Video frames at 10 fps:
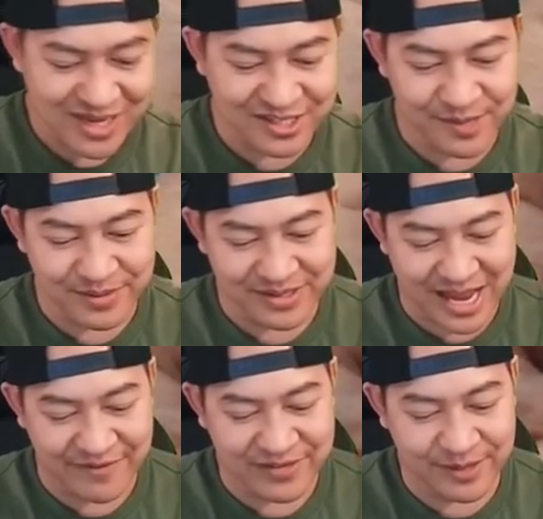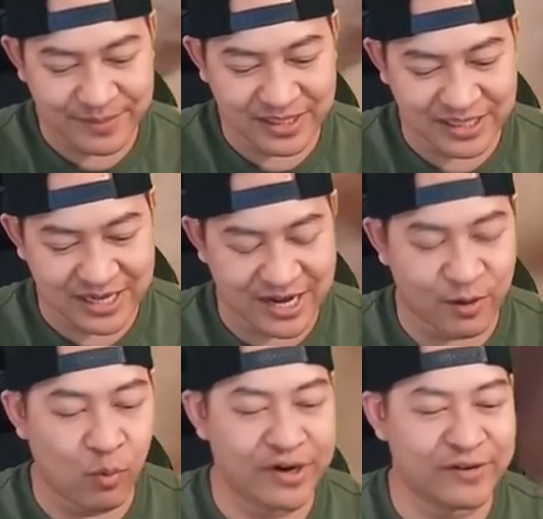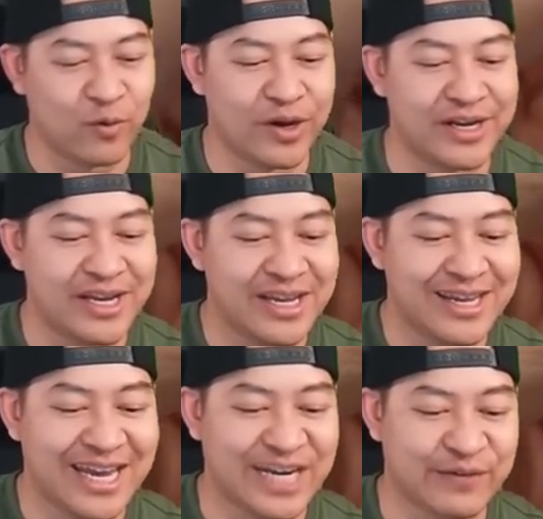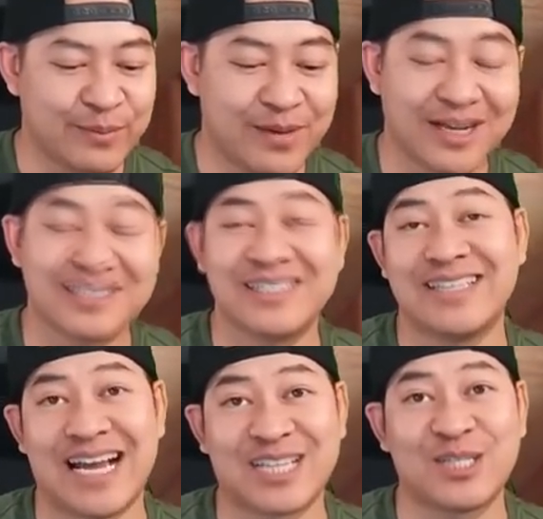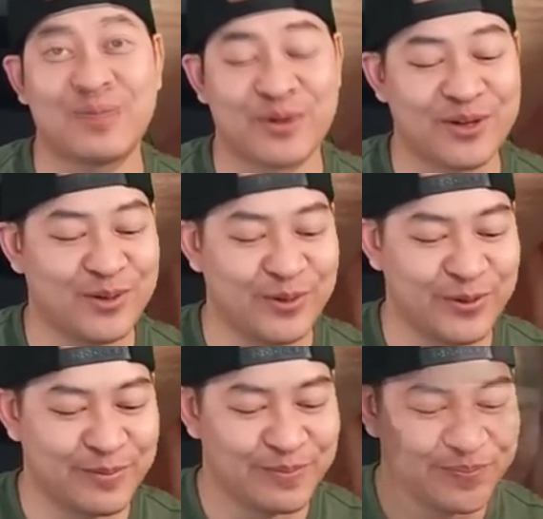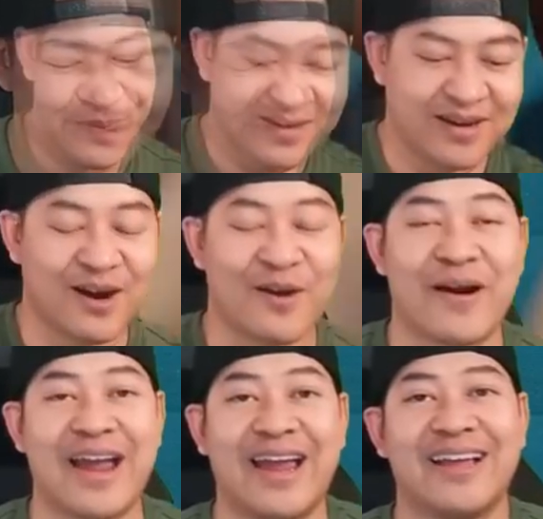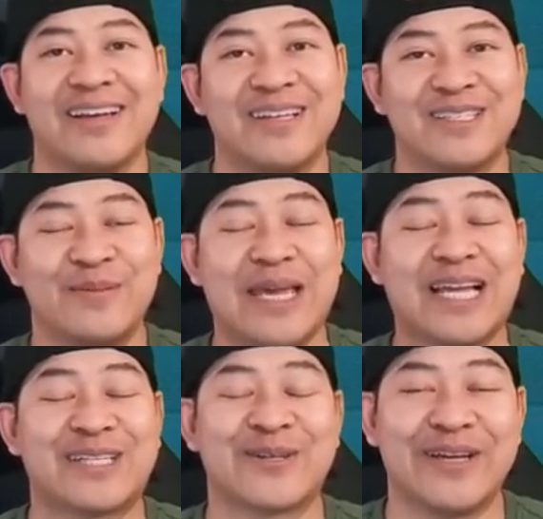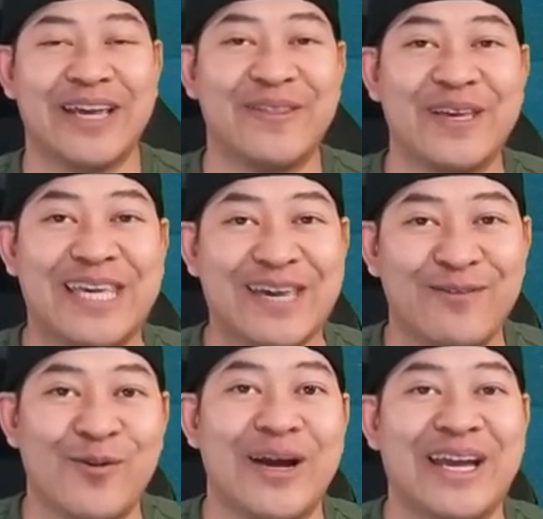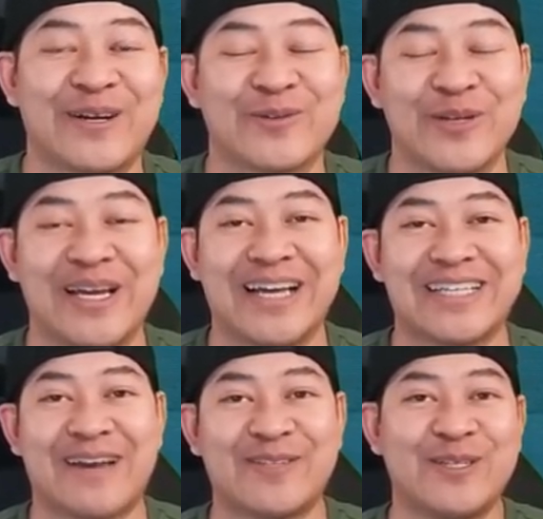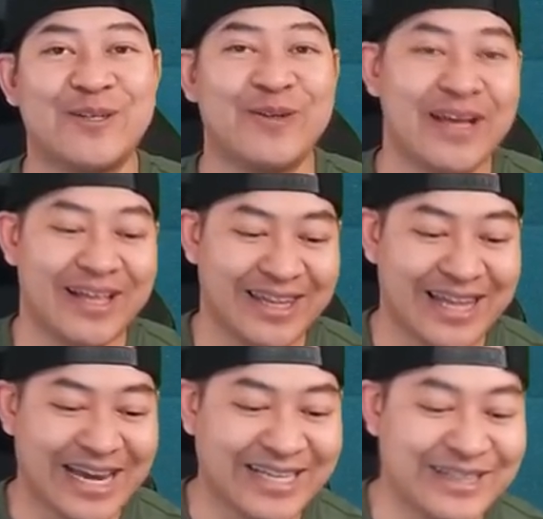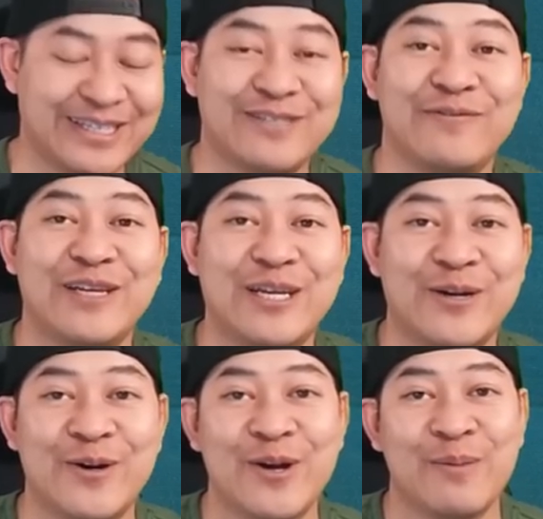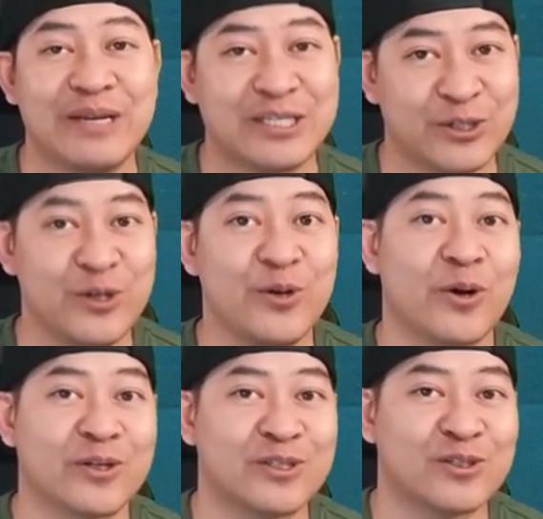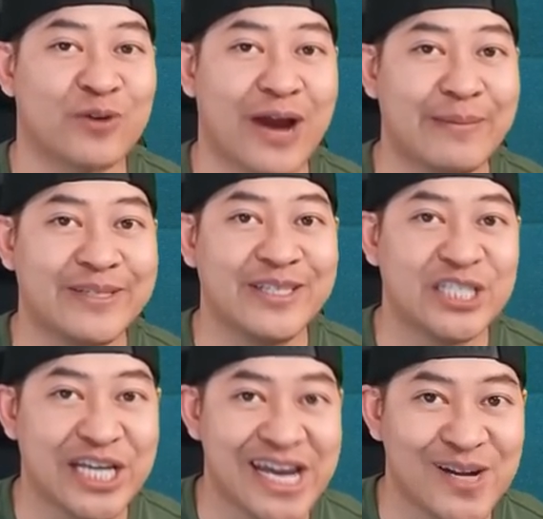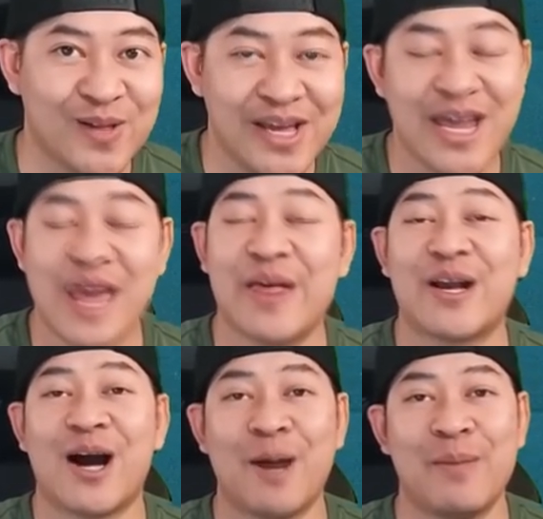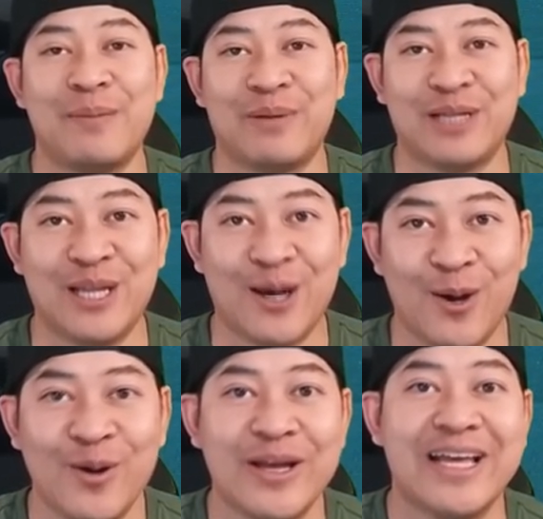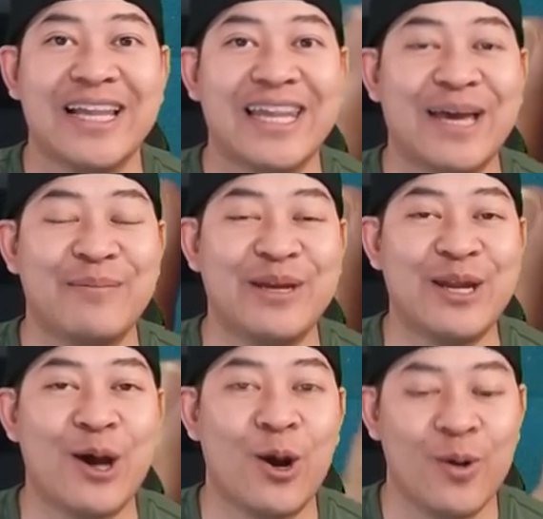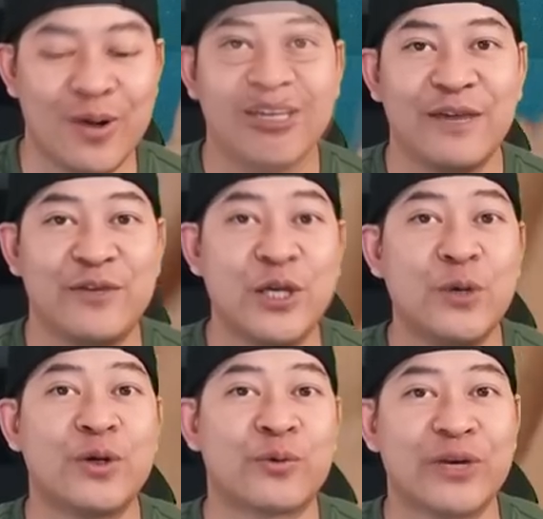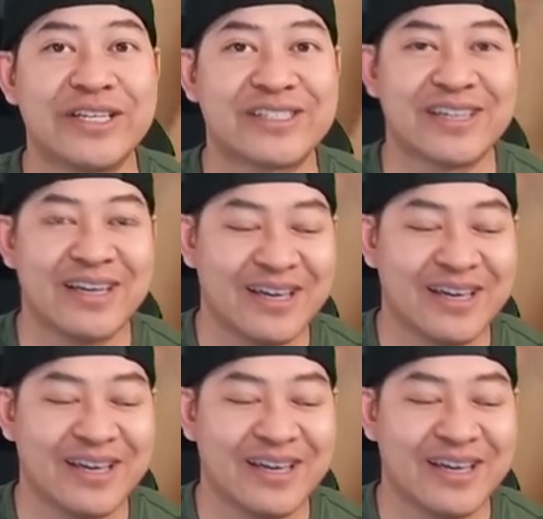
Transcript: to have the ability to hit a one of one in every box is actually pretty cool. All right, to be entered in the giveaway, here's what you guys have to do. Like this video. Make sure you are subscribed to the channel and then comment below. Let me know if you would risk